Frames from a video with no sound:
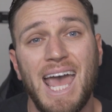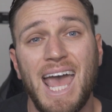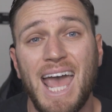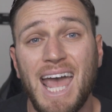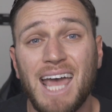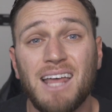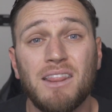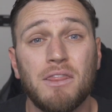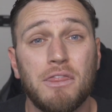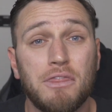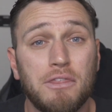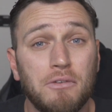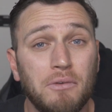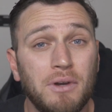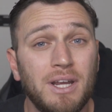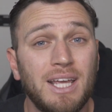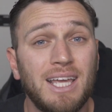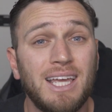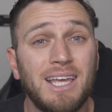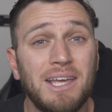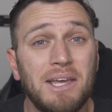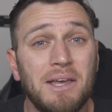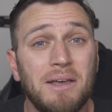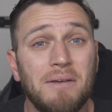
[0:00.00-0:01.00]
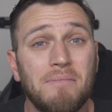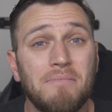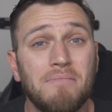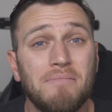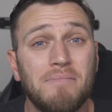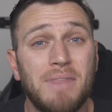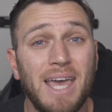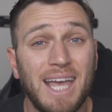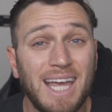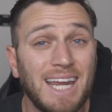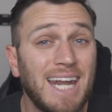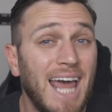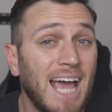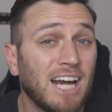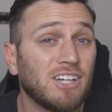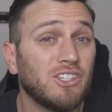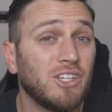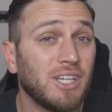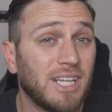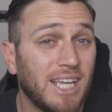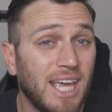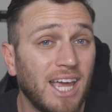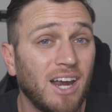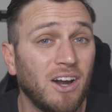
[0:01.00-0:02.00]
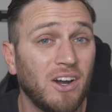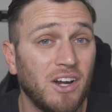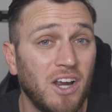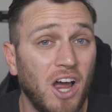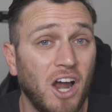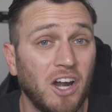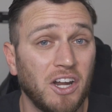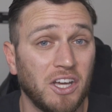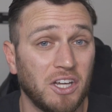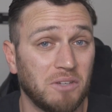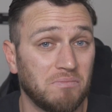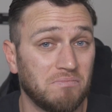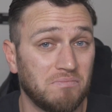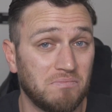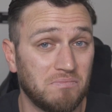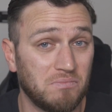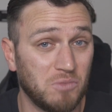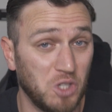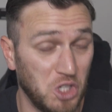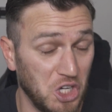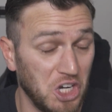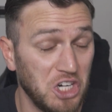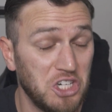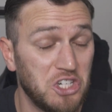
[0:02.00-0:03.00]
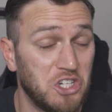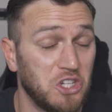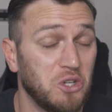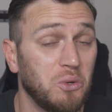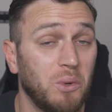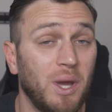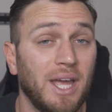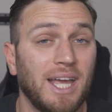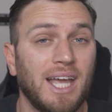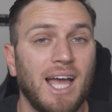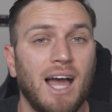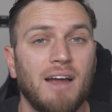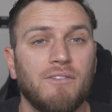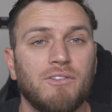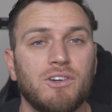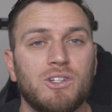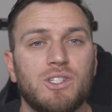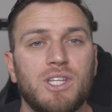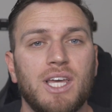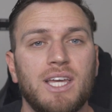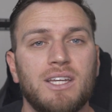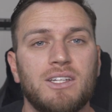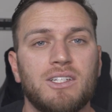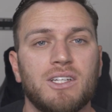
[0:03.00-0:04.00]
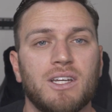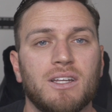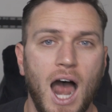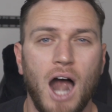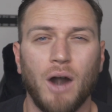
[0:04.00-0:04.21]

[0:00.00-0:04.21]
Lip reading: And 3, they can actually carry on a good 2-way conversation.